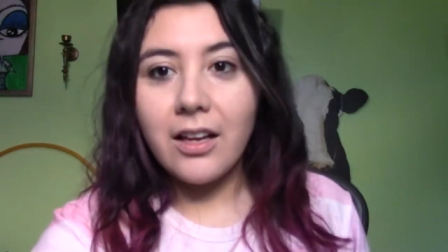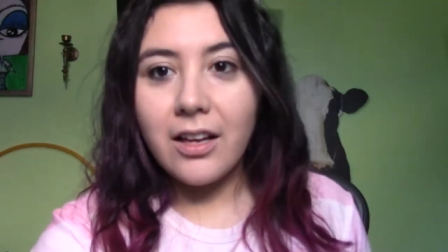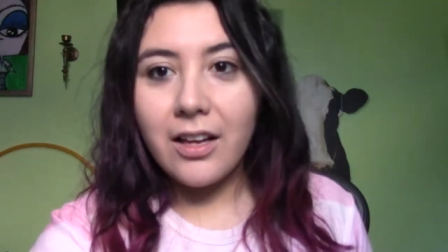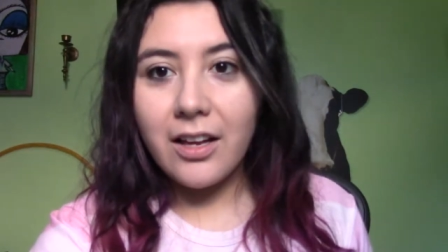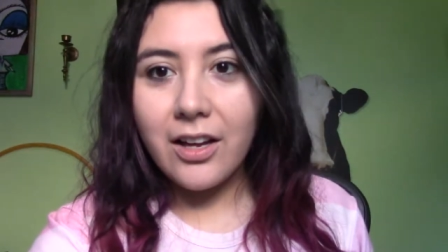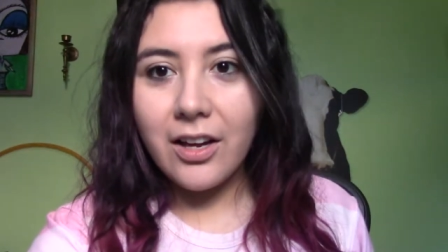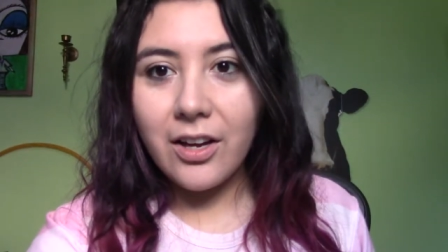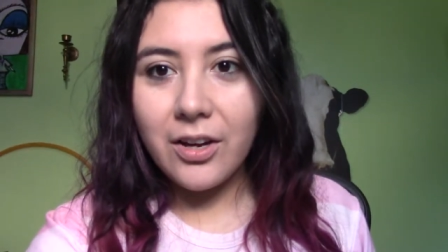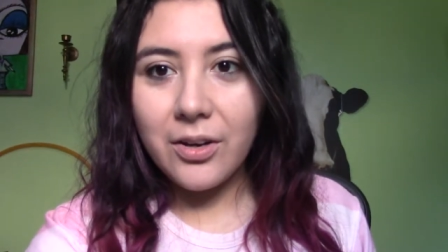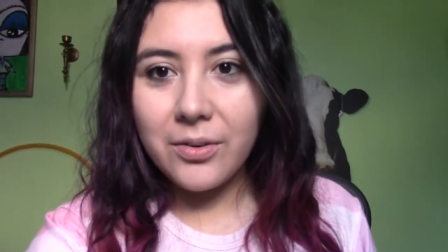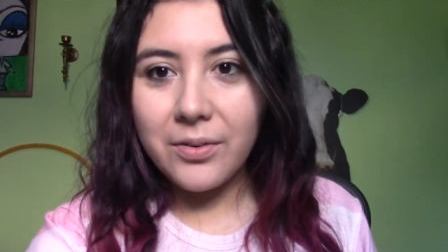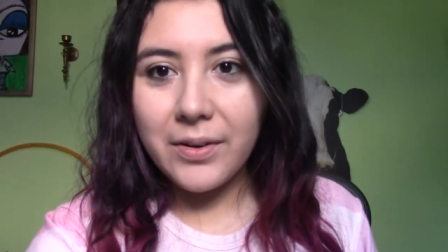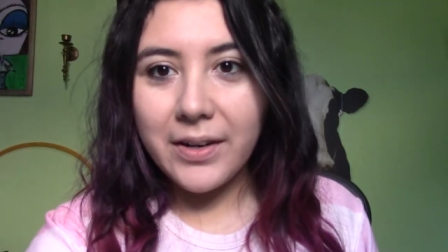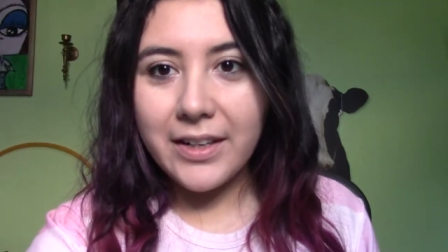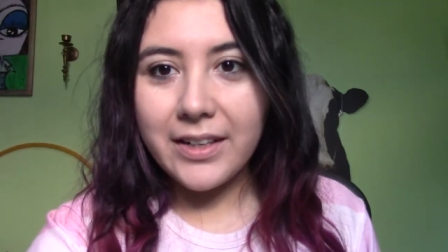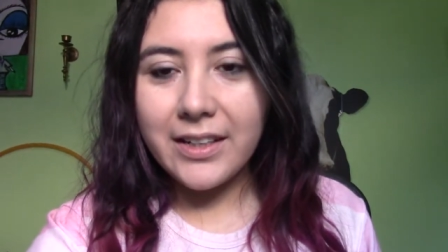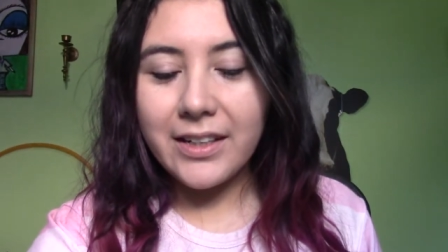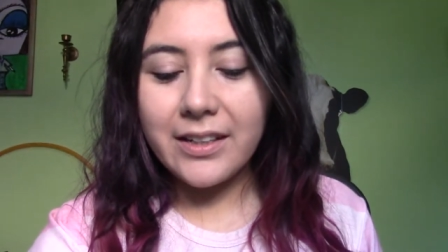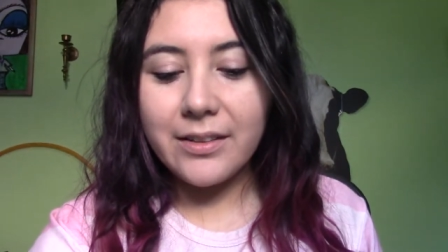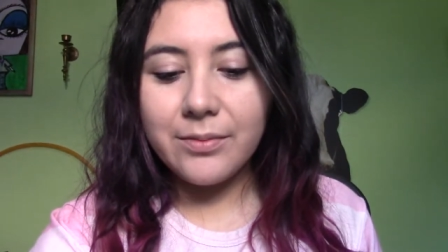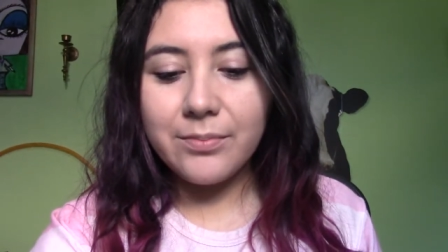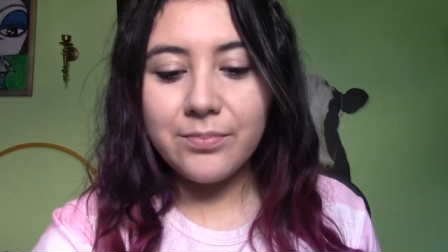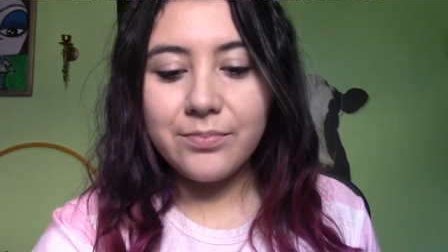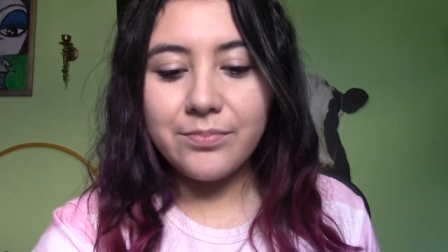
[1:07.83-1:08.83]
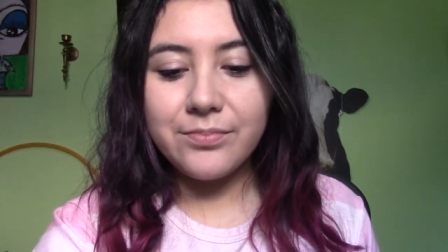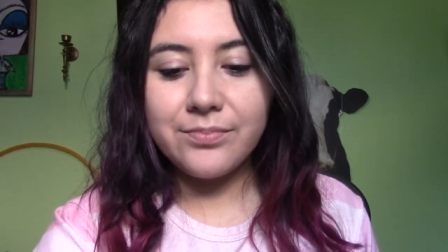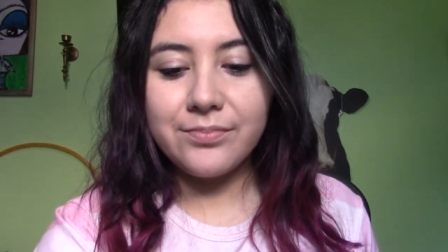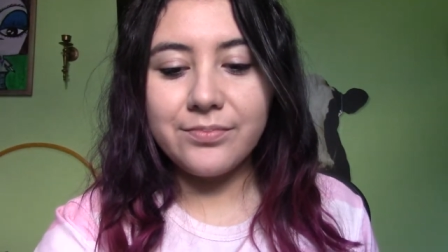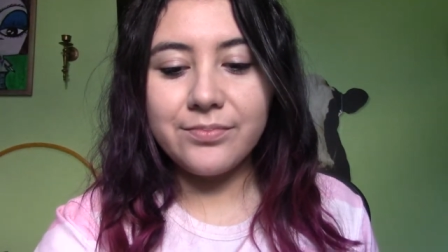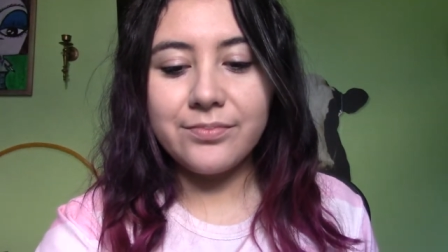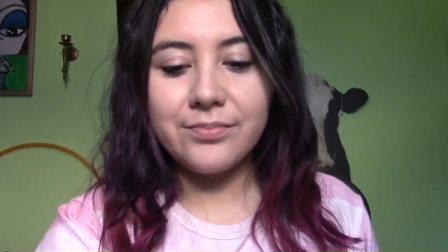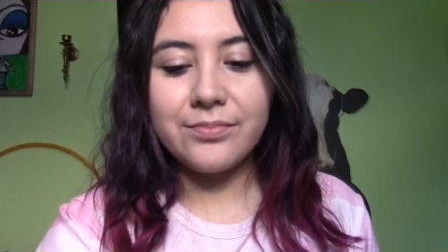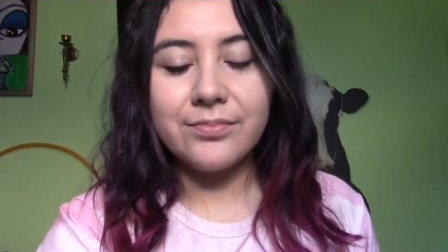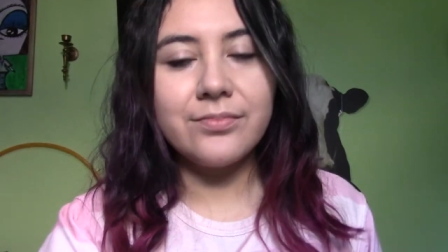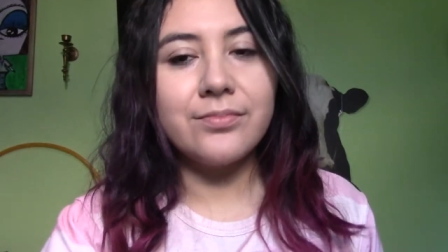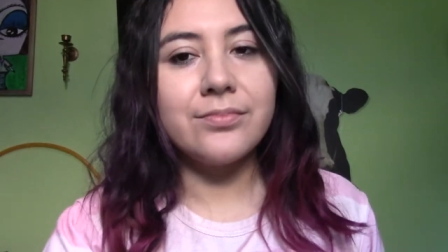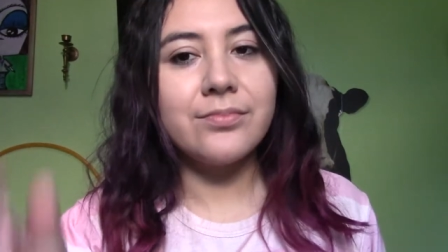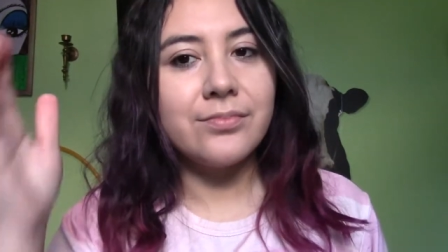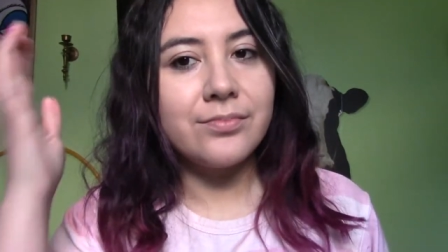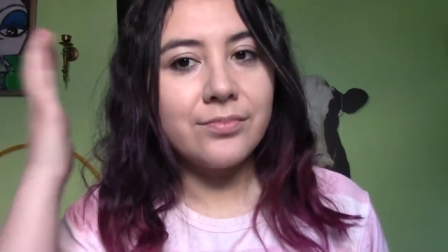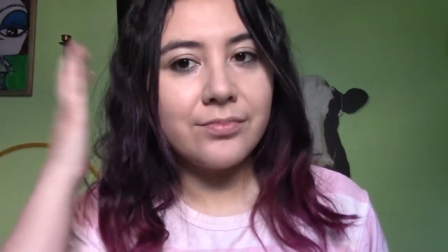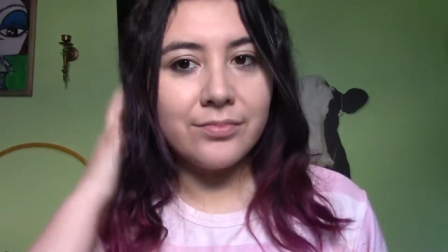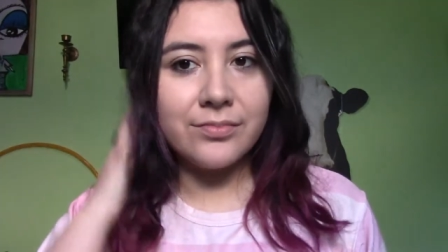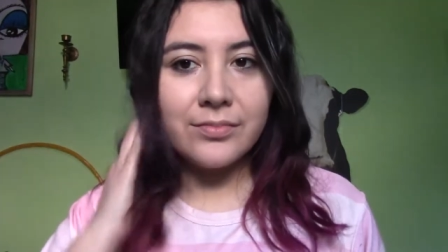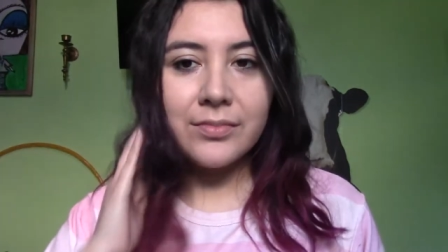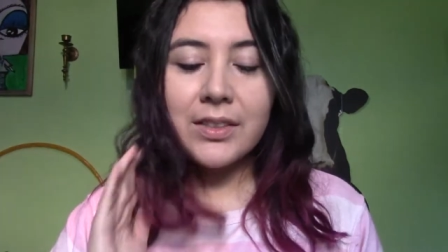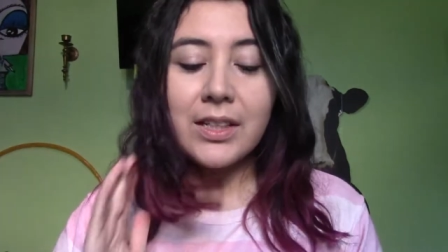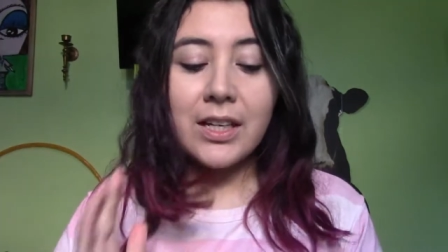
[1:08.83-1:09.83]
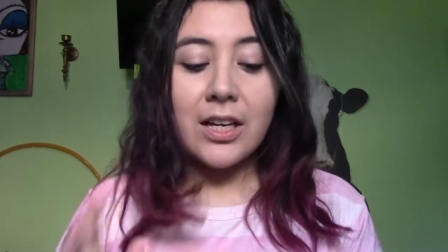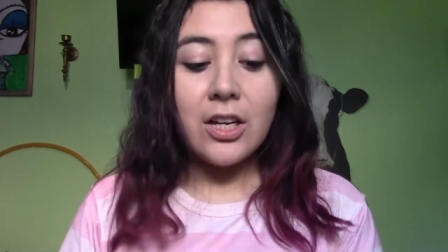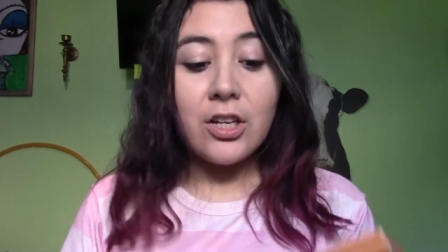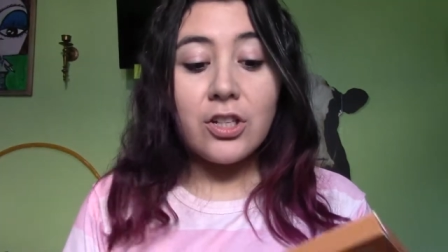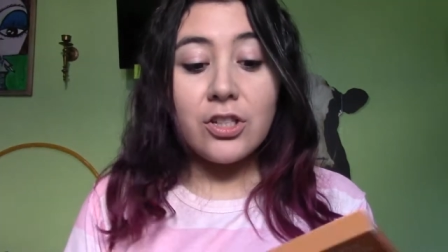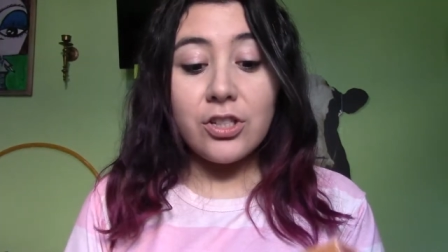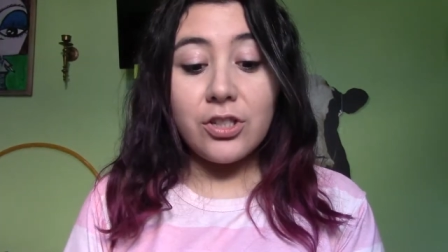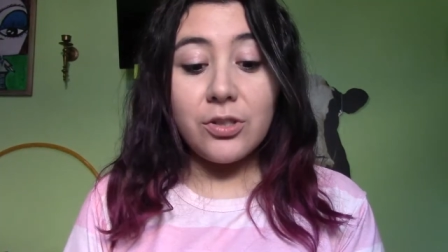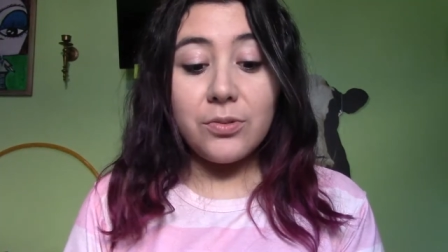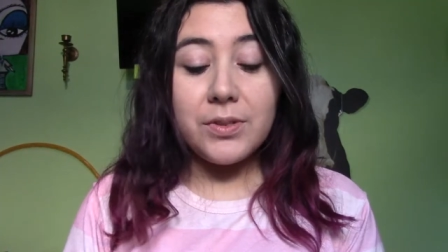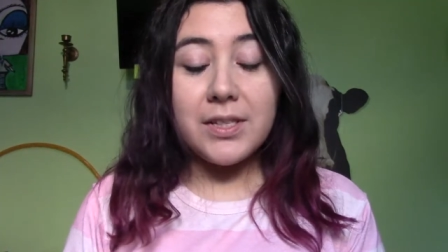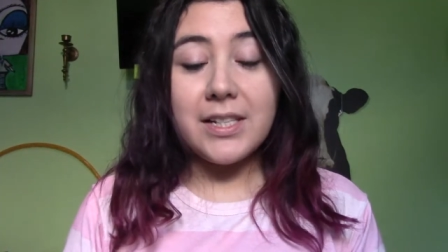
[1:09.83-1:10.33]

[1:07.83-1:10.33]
Alrighty. So